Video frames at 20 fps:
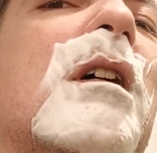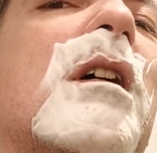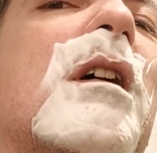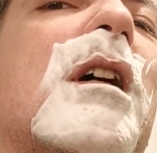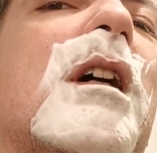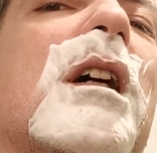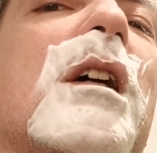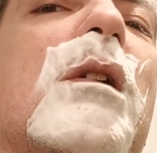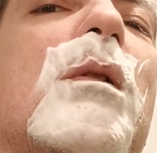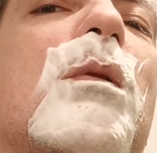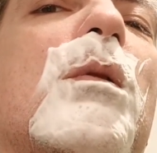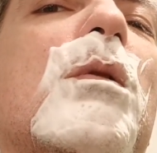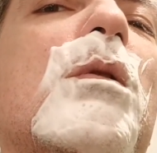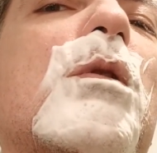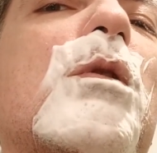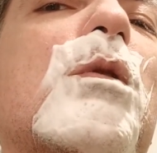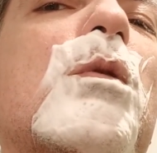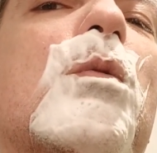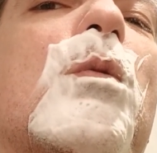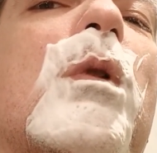I could
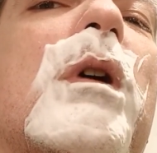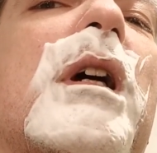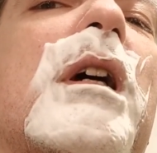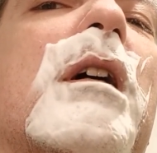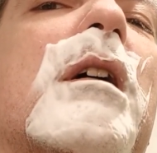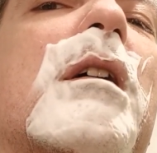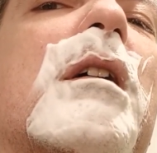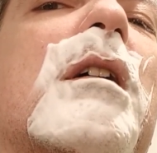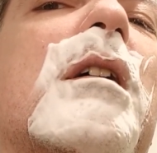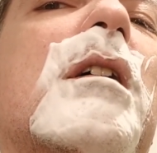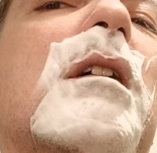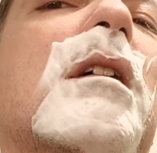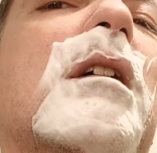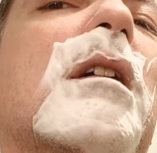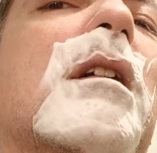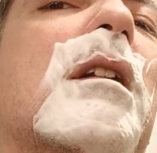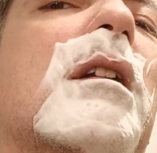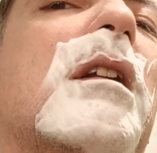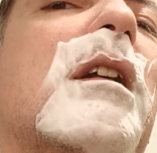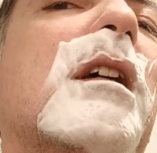swear
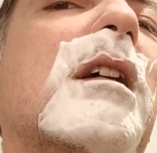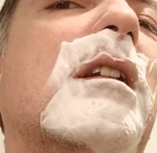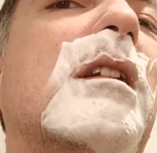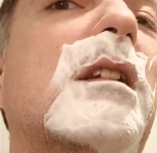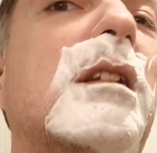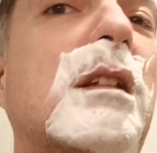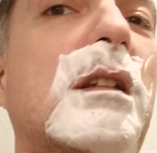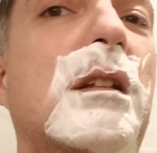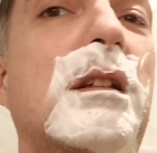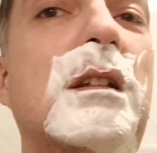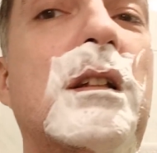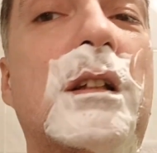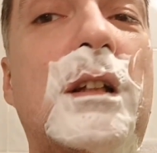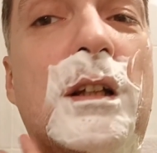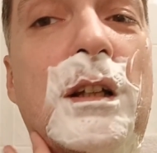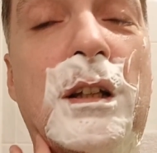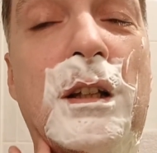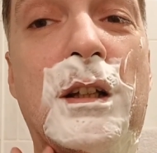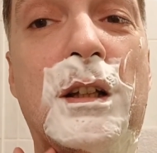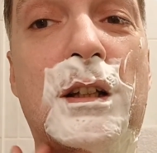that
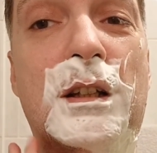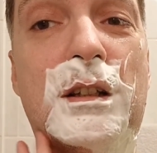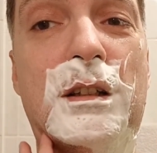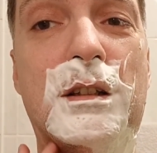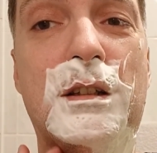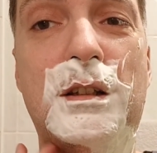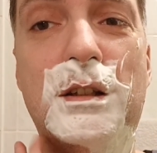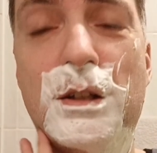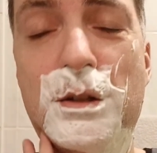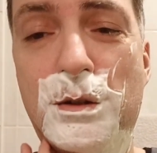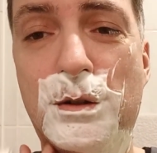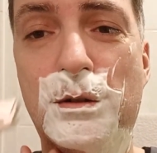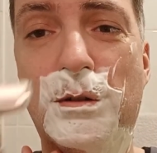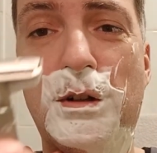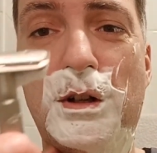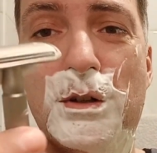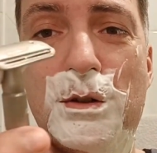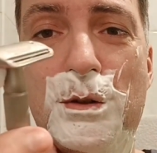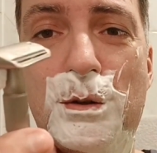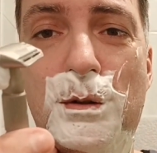this
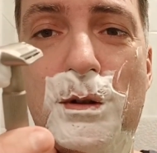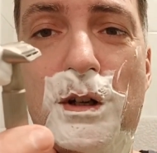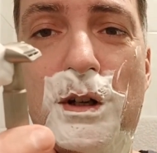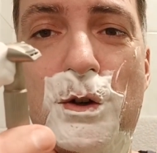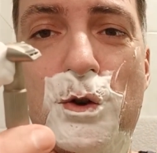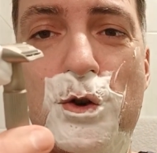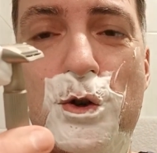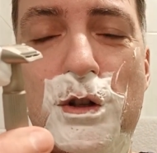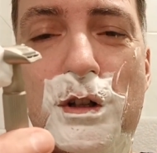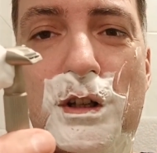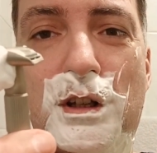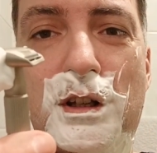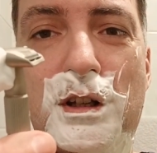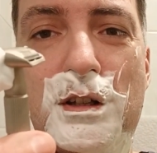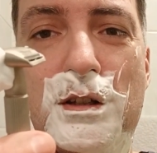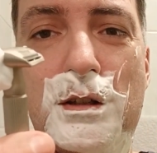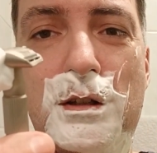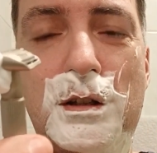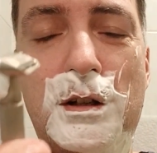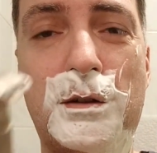razor actually
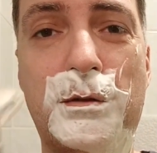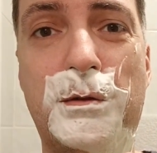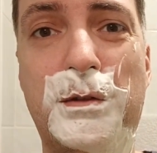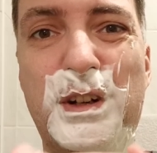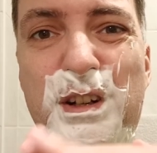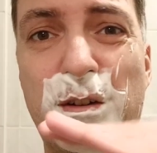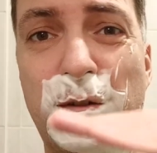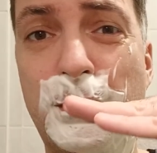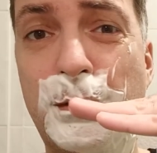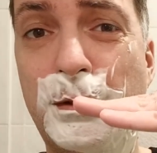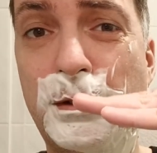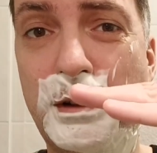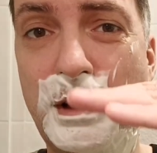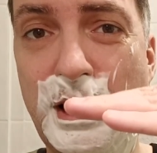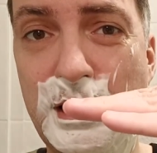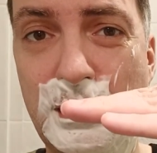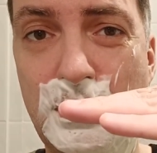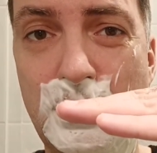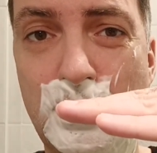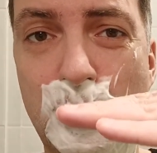has a very flat